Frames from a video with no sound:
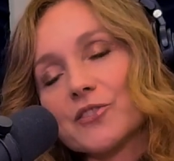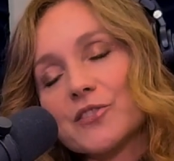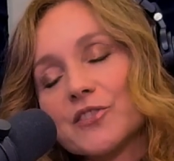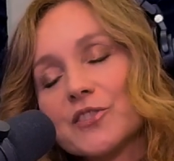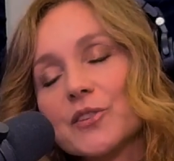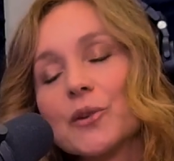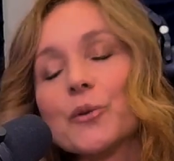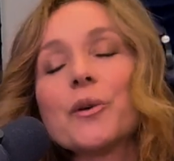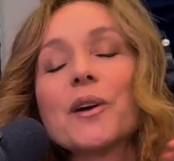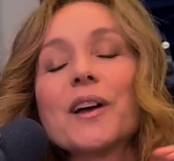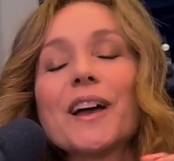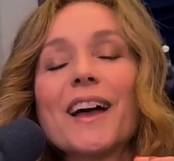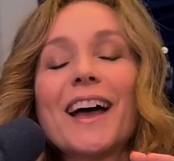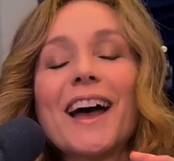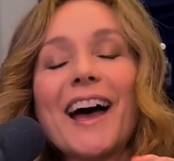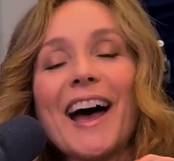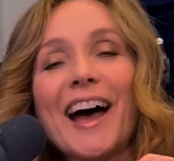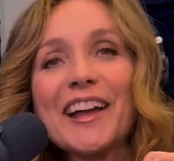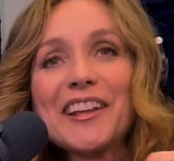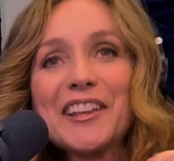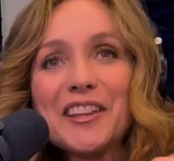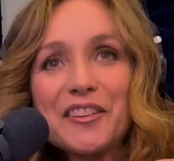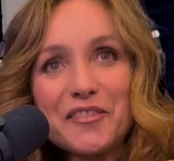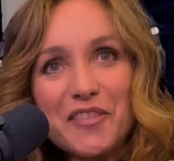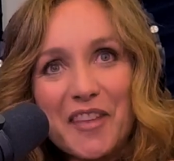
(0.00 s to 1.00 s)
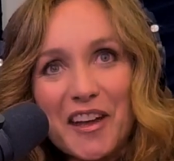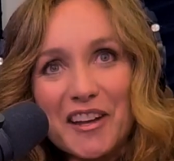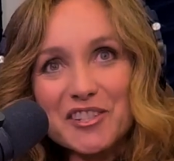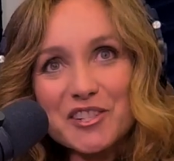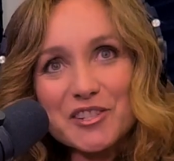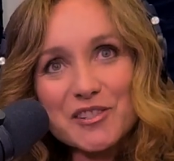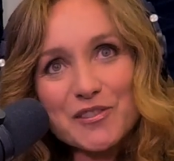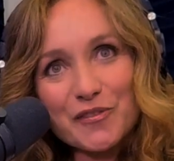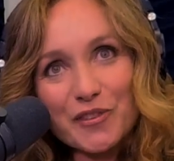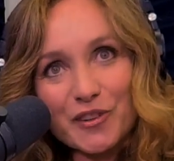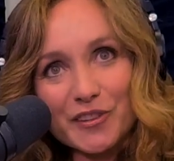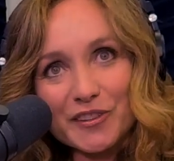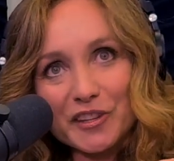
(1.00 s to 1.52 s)
So I give that
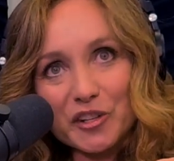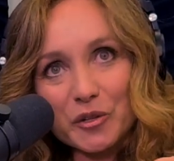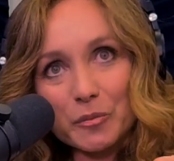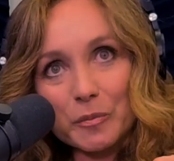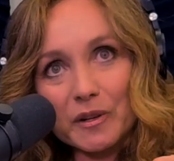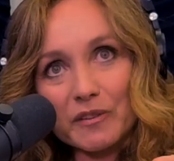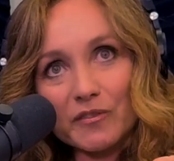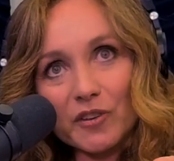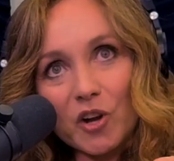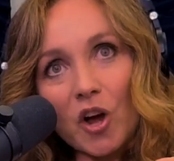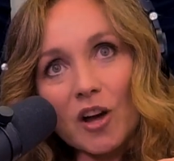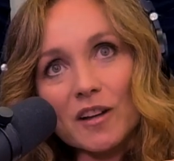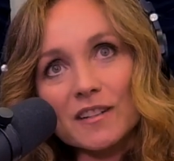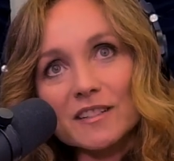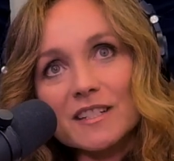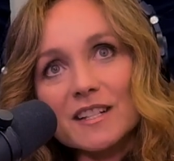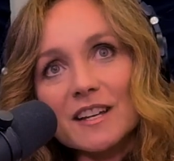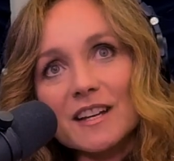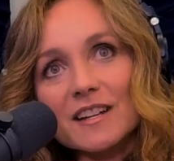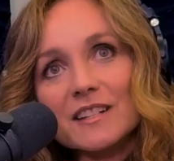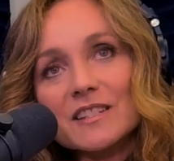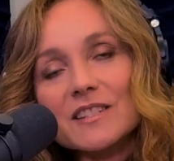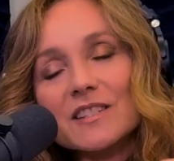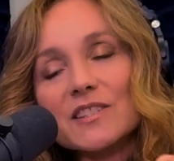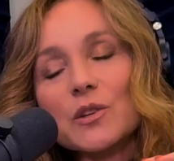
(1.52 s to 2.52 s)
just for a little bit of context.